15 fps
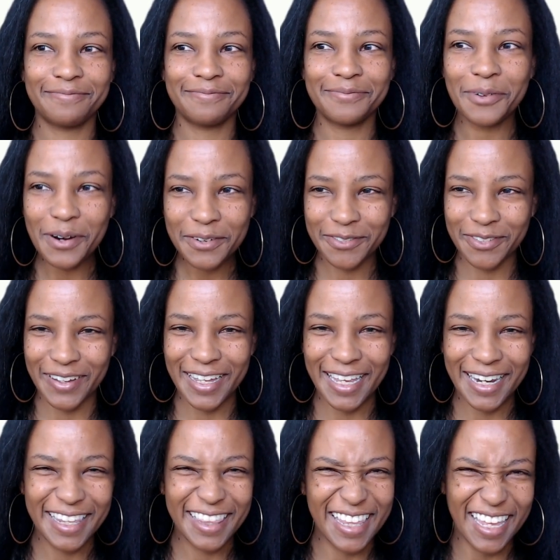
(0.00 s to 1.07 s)
more
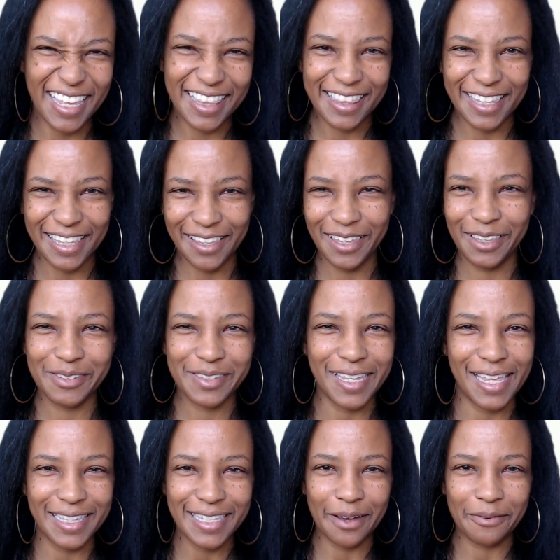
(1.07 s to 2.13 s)
fun than the use
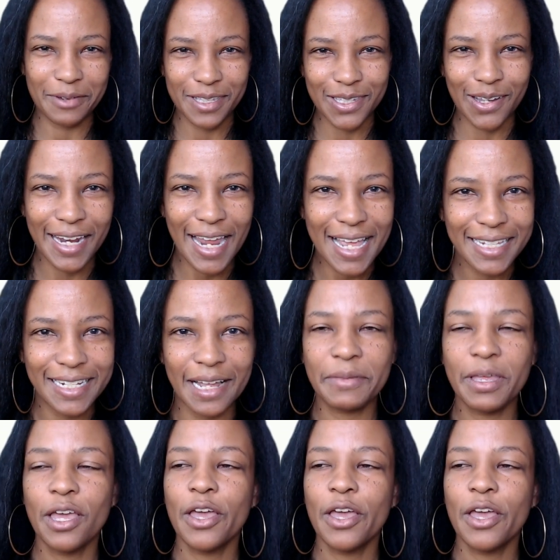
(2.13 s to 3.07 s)
case that we saw last time.